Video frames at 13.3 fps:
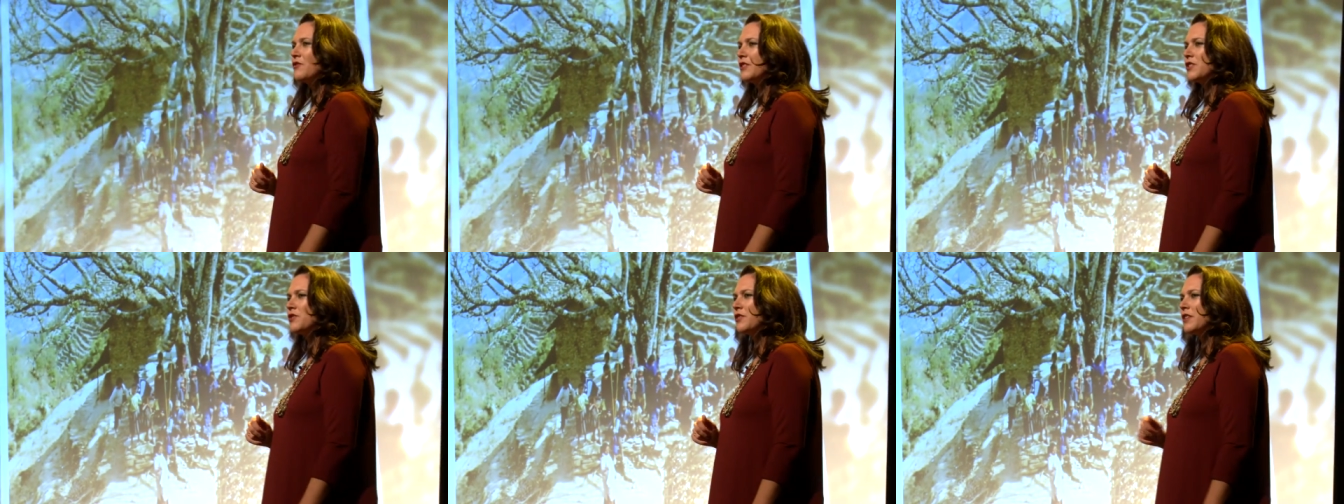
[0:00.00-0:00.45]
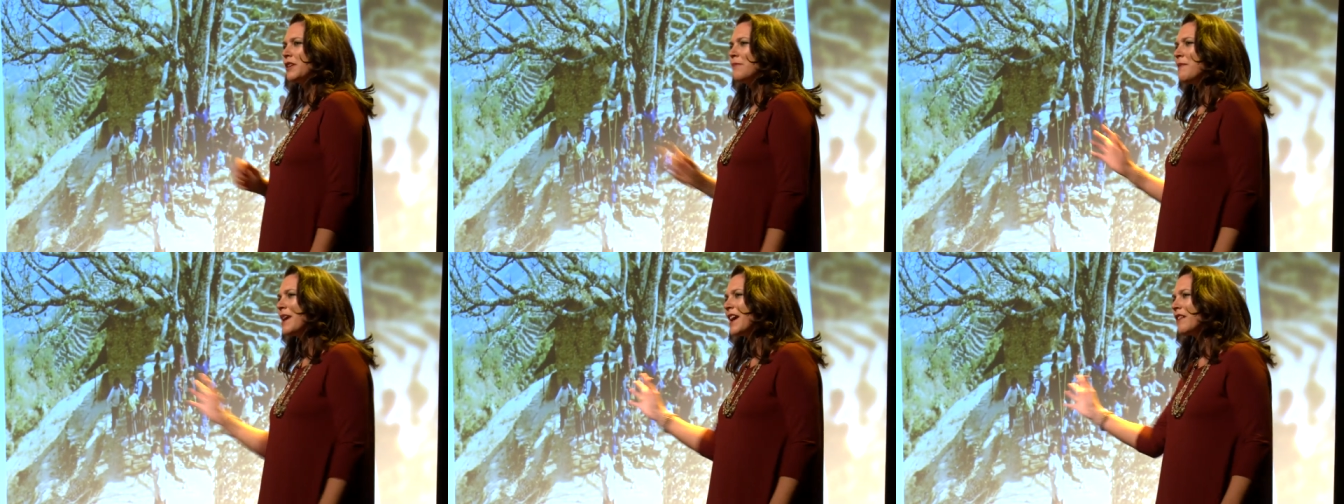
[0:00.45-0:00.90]
a tree, a
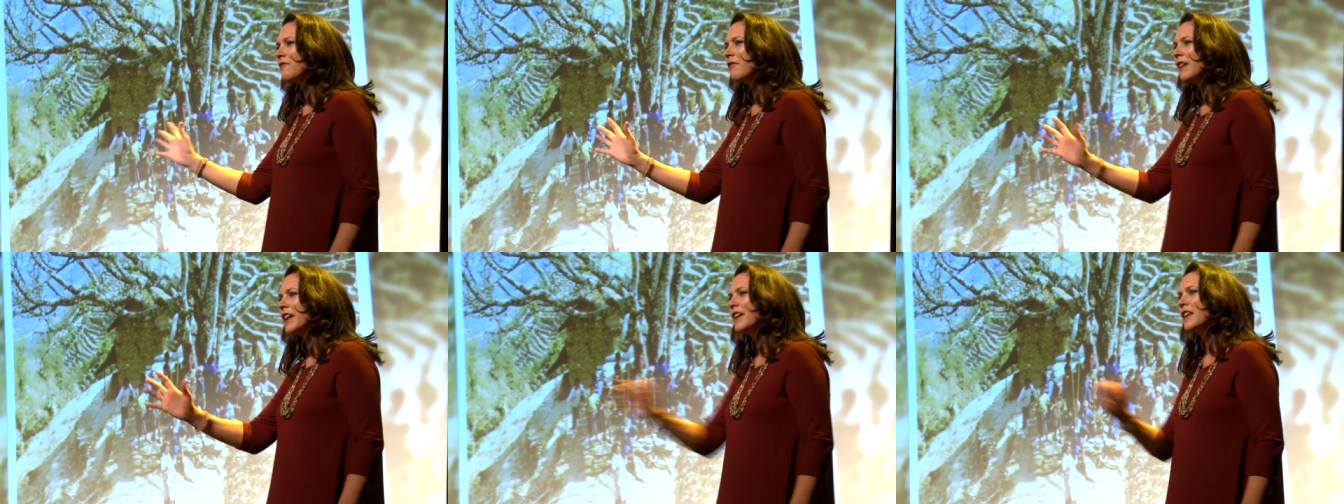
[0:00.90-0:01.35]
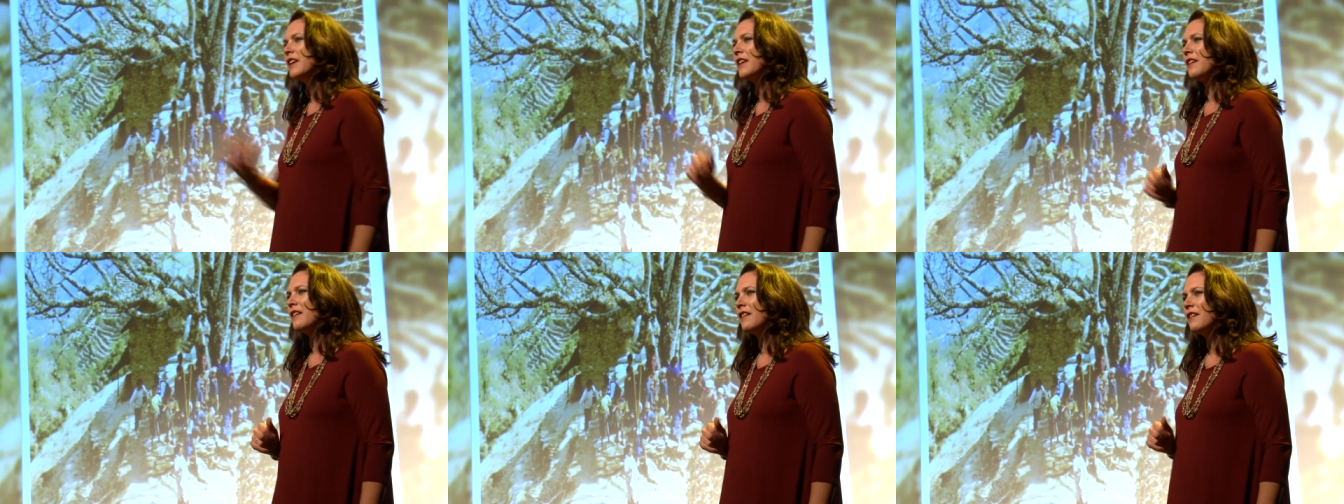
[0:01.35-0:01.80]
man ran
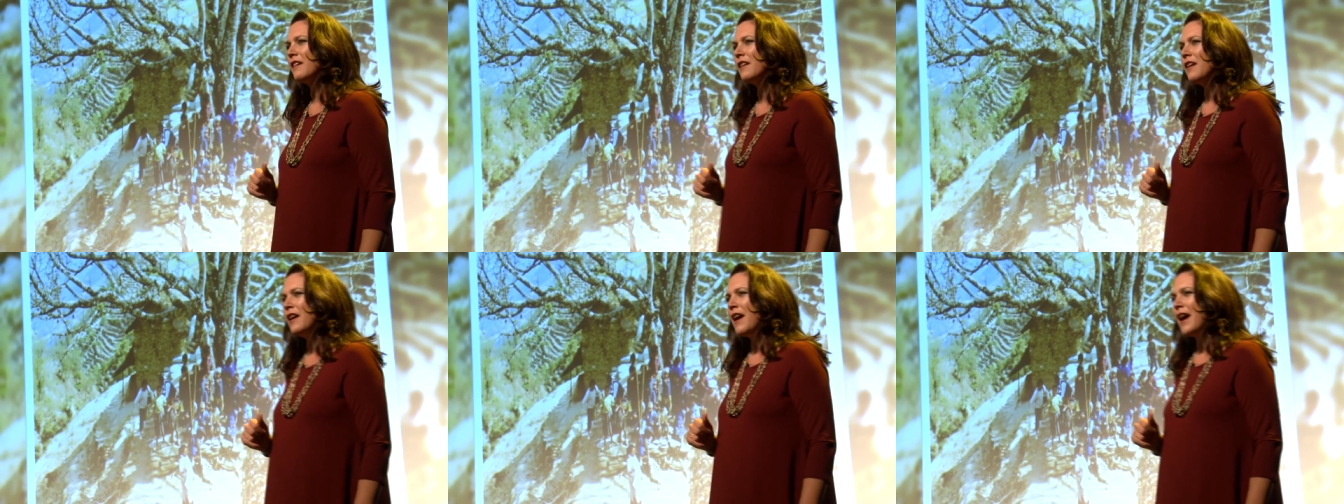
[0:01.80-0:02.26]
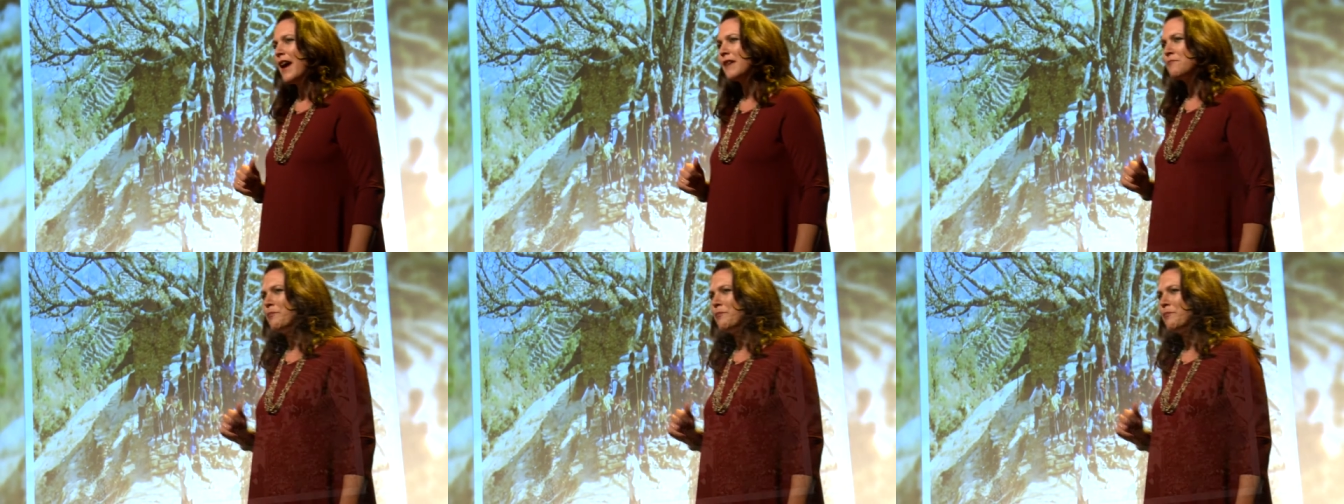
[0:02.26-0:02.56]
in and